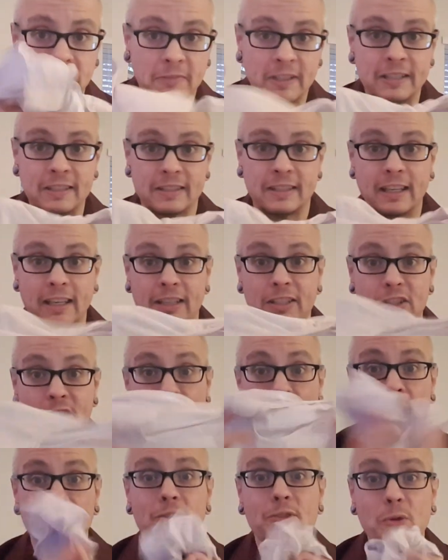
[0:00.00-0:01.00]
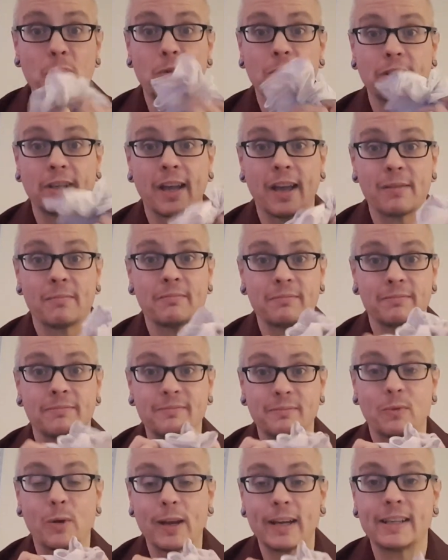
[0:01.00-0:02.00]
this thing is three years old, and I'm
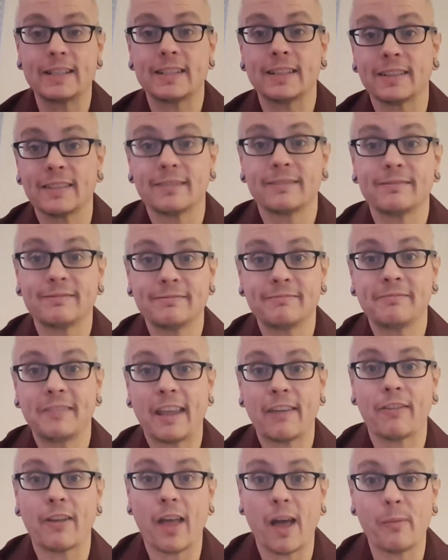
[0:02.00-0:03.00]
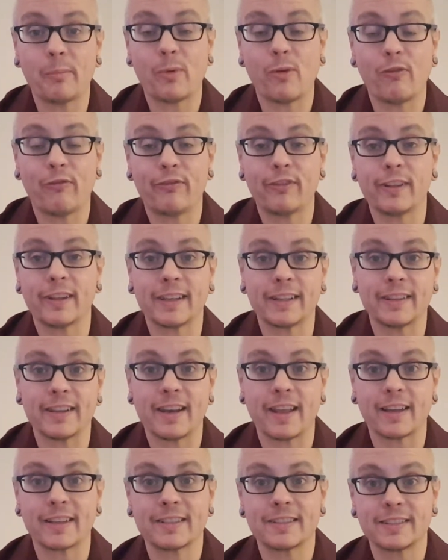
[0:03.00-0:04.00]
ready to give it up. Hopefully, in the
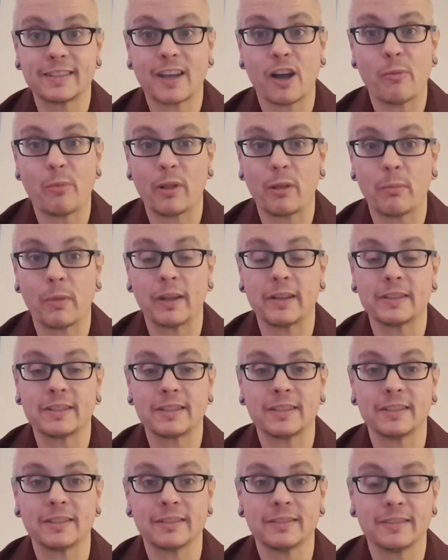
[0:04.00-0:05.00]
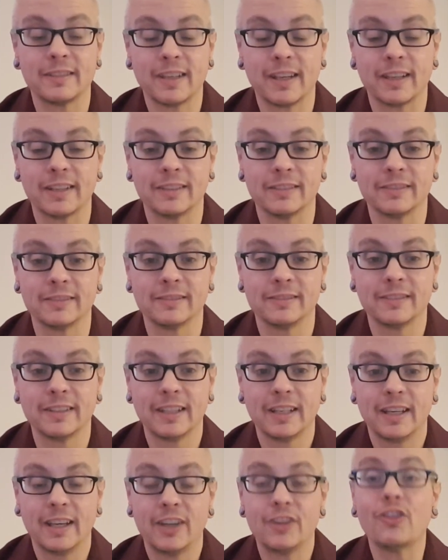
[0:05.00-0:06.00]
next couple of months, and and
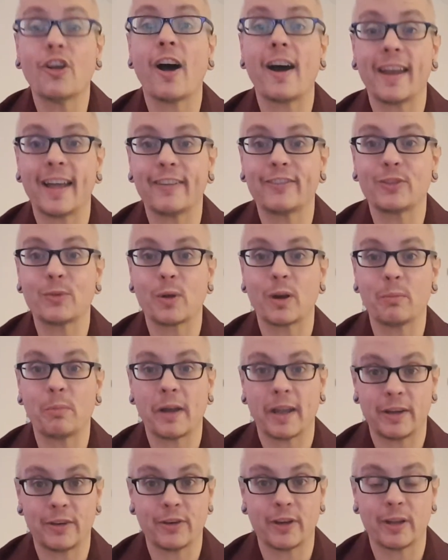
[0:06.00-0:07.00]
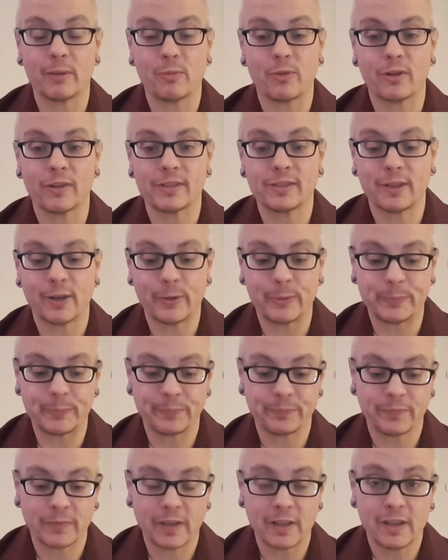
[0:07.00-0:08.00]
not have to wear a binder anymore. So
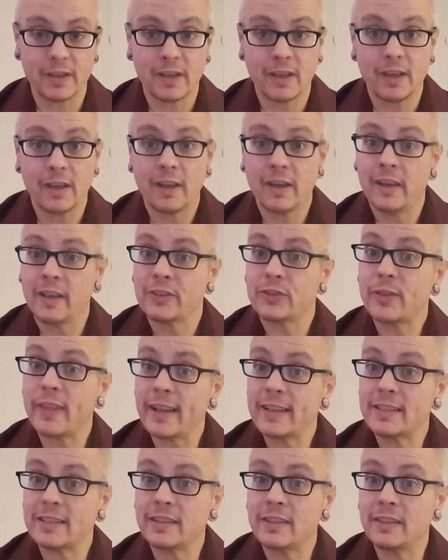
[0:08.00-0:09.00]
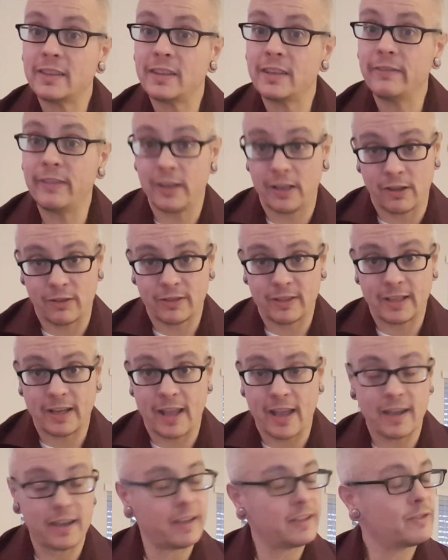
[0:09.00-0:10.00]
so that's the video
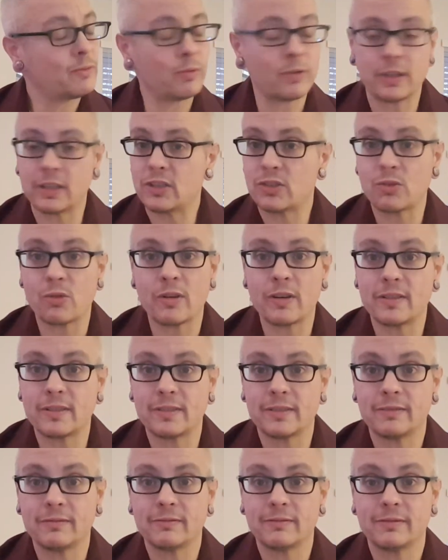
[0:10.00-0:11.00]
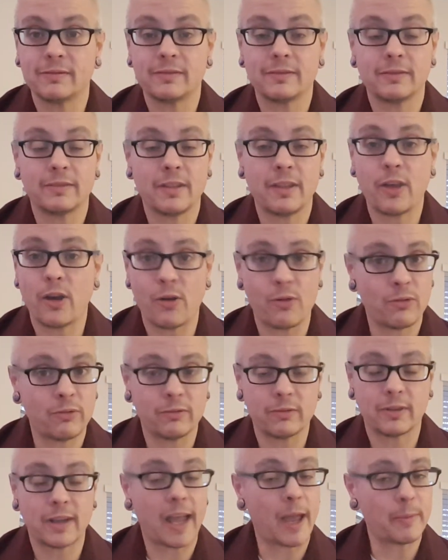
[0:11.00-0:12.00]
today. It's really short, though
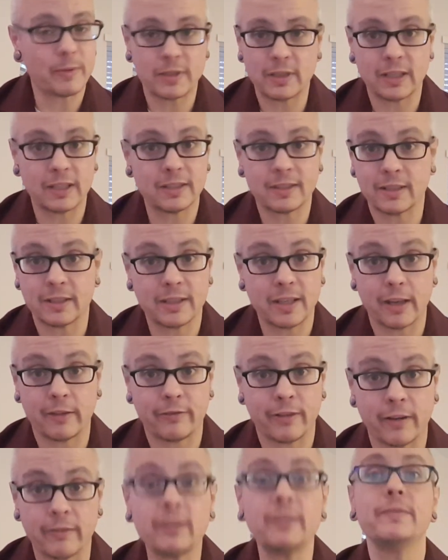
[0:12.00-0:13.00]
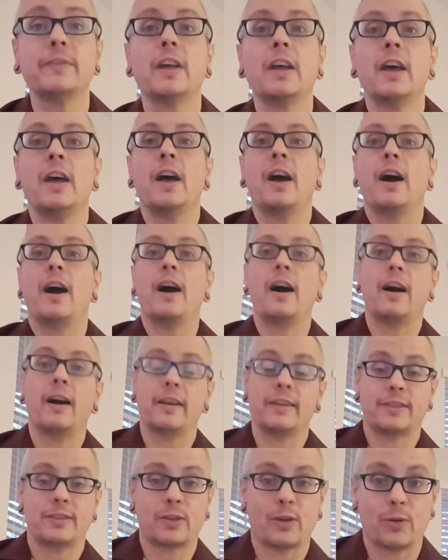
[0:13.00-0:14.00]
captioning is going to take forever.
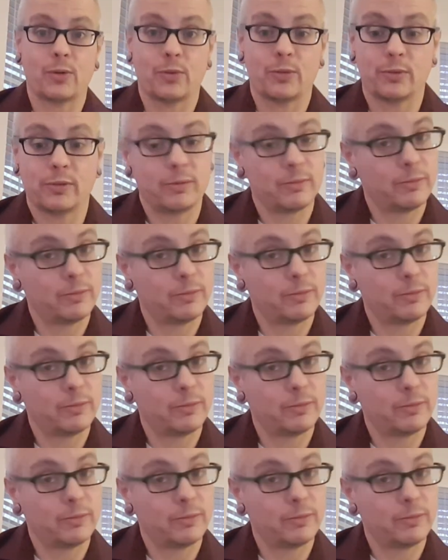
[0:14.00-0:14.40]
Uh, so